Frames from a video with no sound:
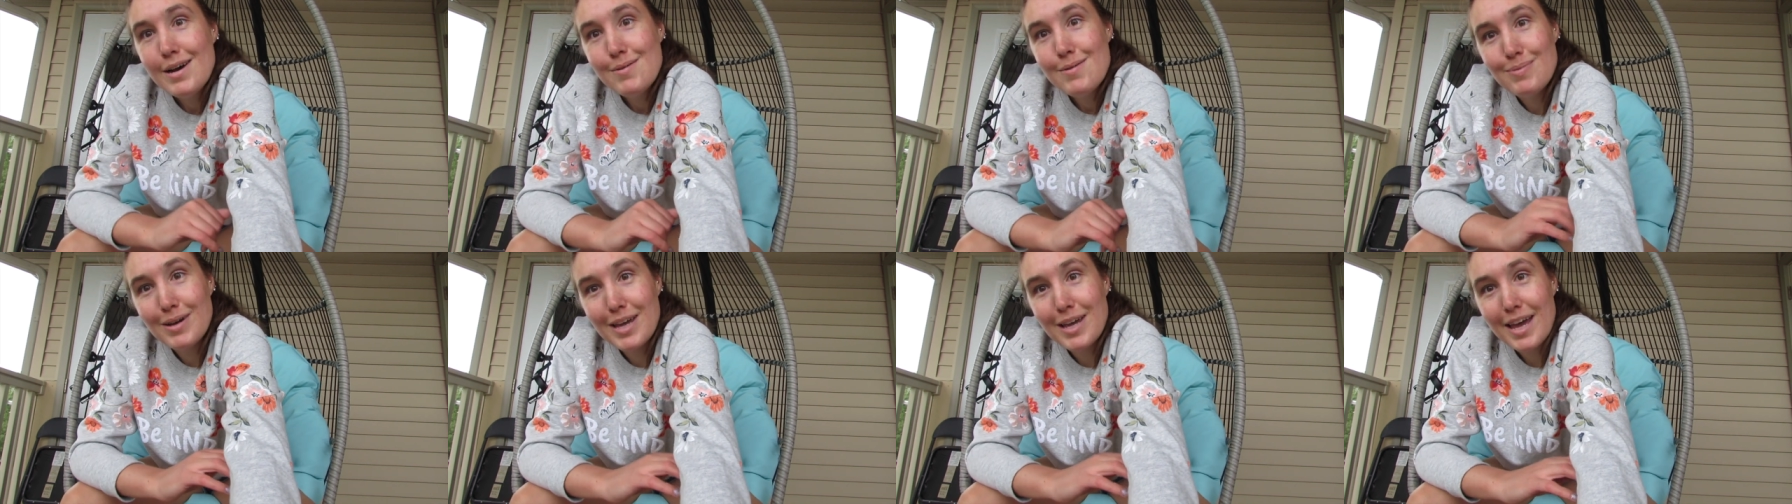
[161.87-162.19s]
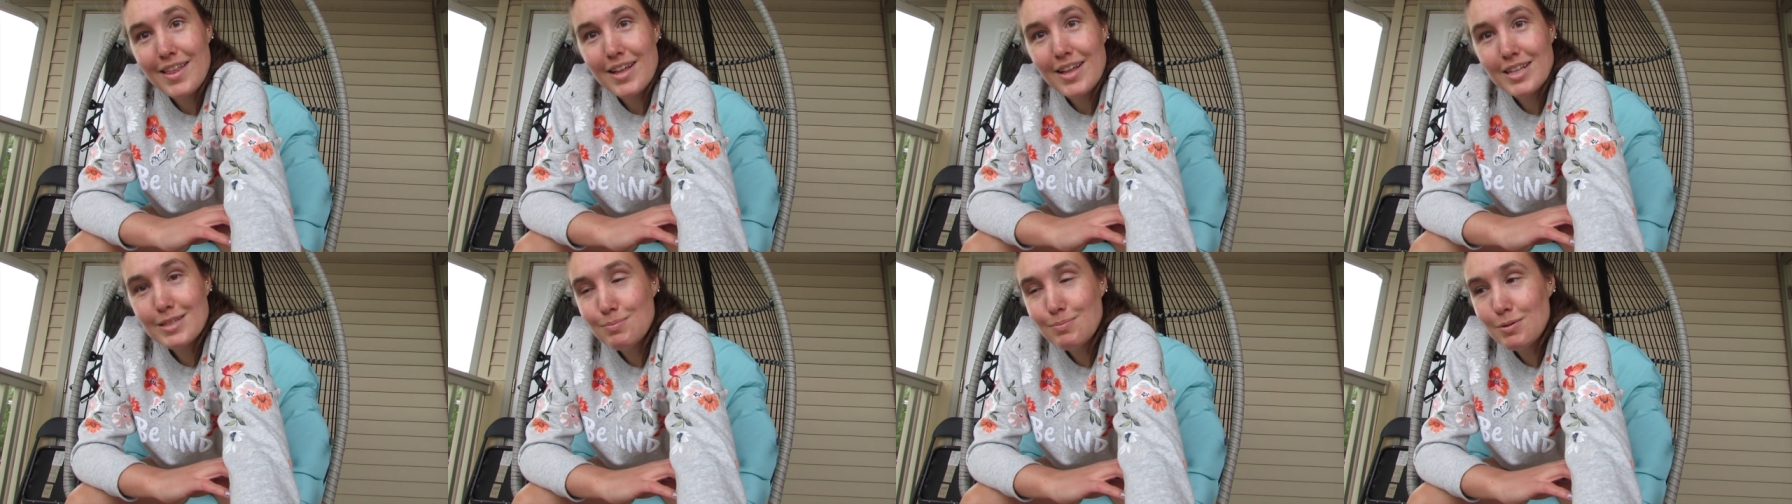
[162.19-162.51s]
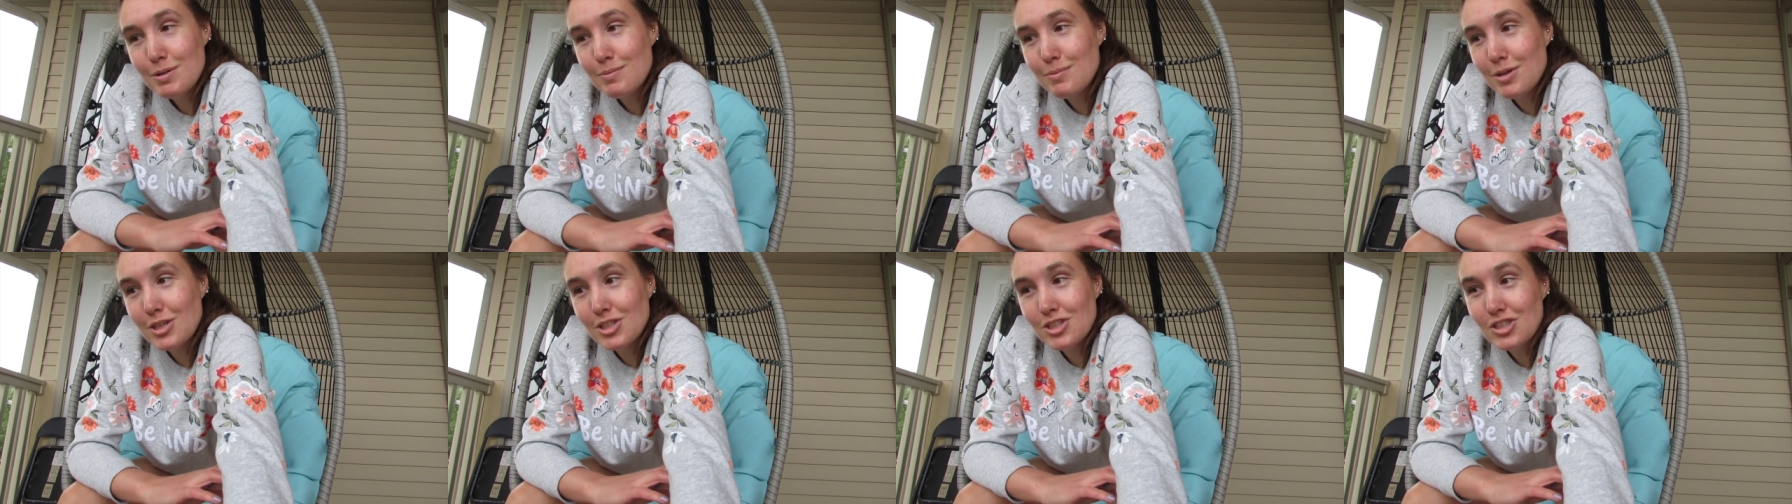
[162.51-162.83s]
But yeah, that's
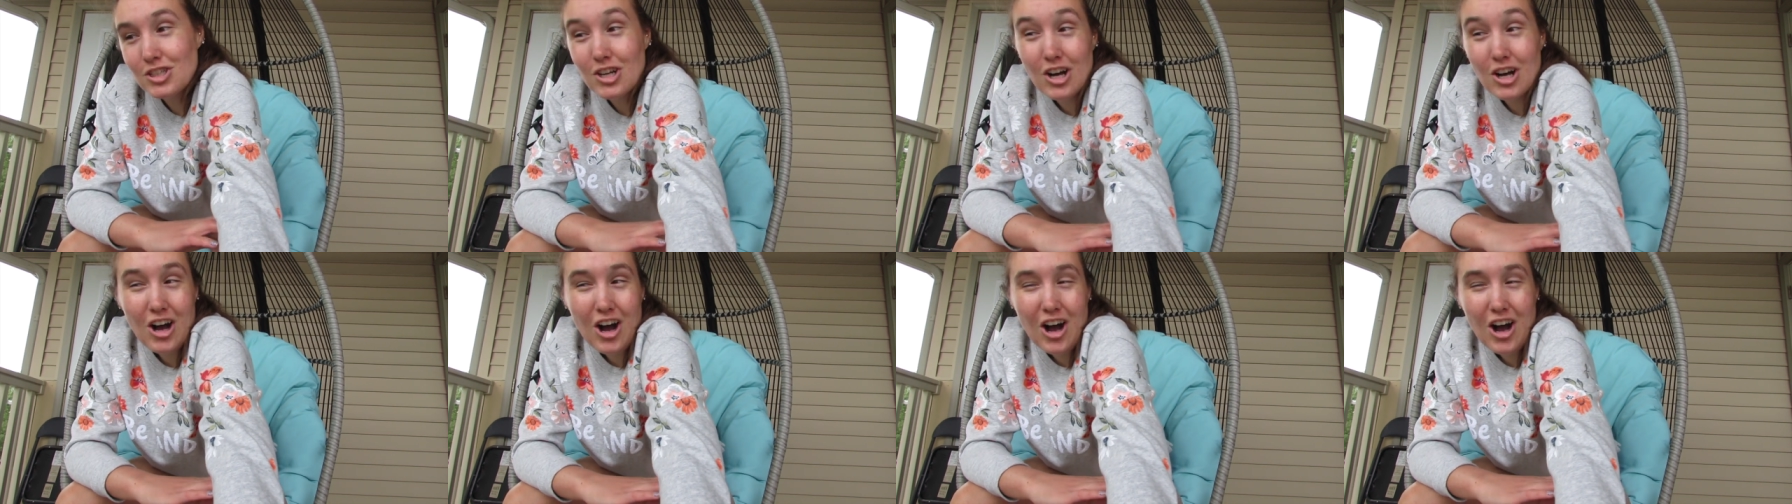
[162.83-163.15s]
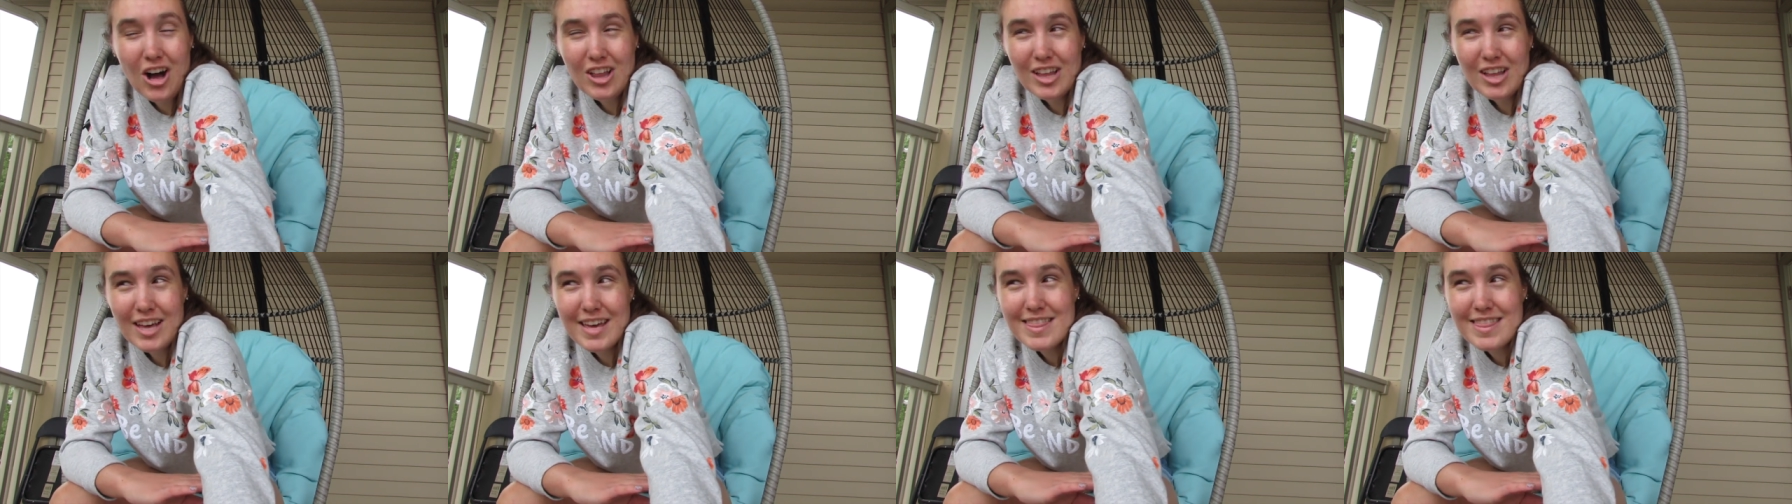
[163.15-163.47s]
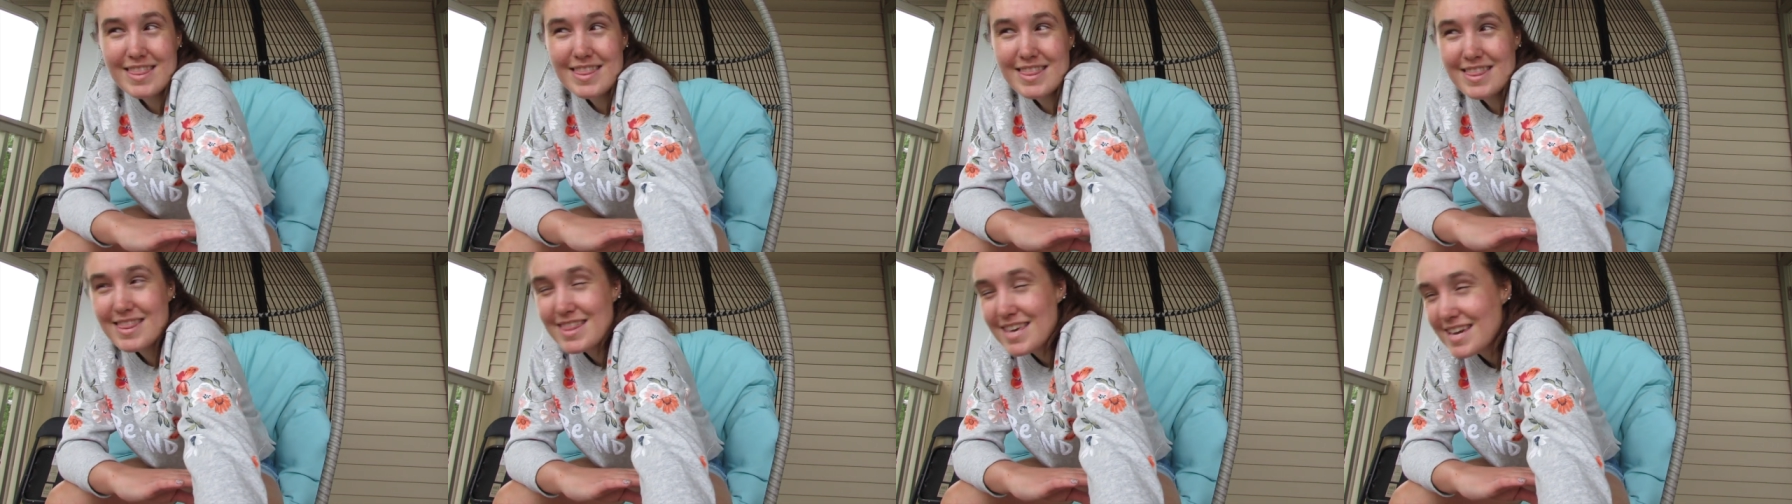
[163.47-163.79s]
pretty much all I
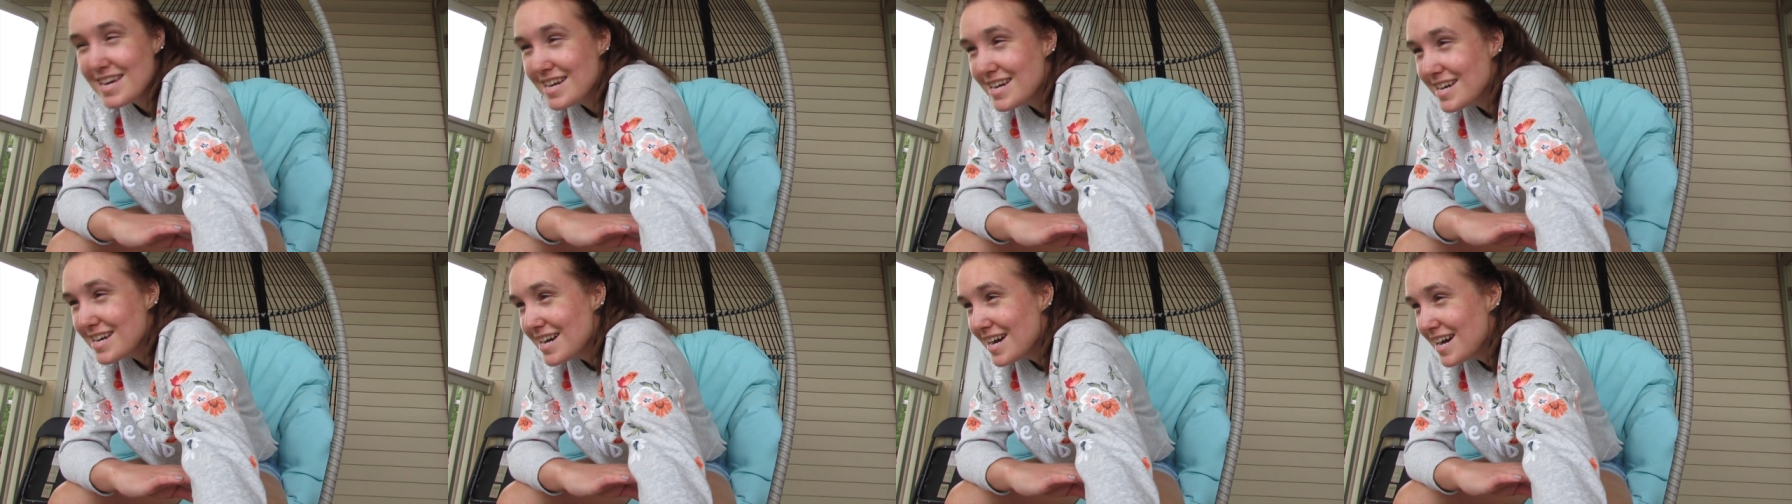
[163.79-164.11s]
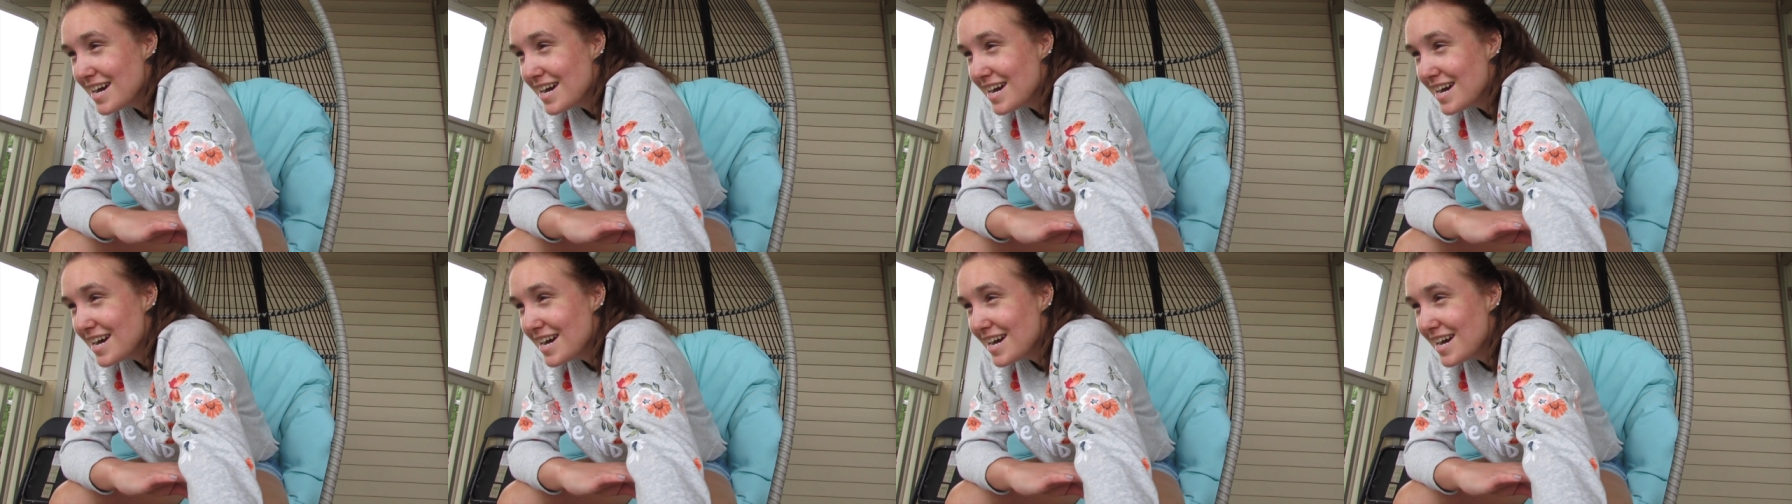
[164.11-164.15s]
think